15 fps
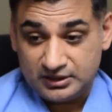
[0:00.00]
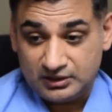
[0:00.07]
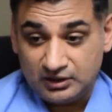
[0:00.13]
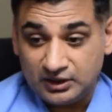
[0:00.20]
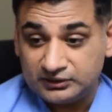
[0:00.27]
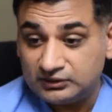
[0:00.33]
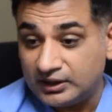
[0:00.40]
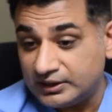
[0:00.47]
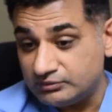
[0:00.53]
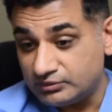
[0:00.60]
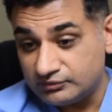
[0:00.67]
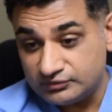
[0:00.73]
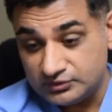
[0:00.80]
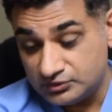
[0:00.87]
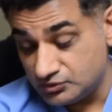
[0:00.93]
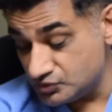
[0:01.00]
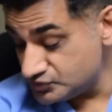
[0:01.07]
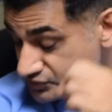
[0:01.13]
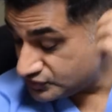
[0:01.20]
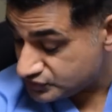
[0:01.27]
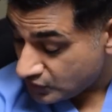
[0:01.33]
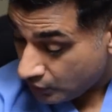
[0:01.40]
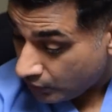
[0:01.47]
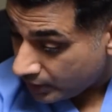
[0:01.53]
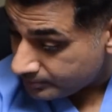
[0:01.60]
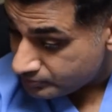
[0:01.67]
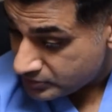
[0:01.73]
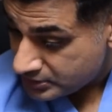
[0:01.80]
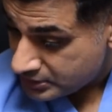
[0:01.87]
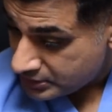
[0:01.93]
online reviews and so on.
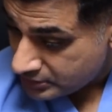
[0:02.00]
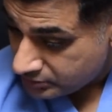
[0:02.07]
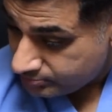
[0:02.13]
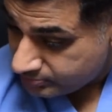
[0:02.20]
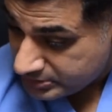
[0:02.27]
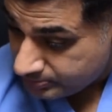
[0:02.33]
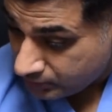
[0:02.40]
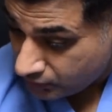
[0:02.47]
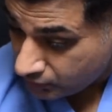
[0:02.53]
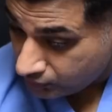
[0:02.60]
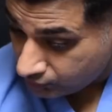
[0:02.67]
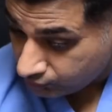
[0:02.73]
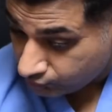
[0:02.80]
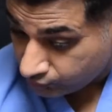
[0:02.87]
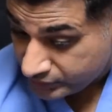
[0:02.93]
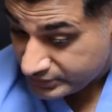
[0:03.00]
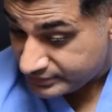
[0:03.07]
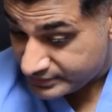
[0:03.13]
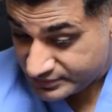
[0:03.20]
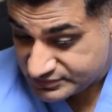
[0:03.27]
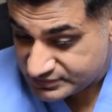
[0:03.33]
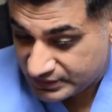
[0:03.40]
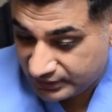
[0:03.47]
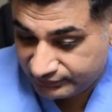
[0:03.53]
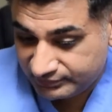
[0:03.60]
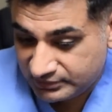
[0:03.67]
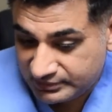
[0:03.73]
People read this stuff,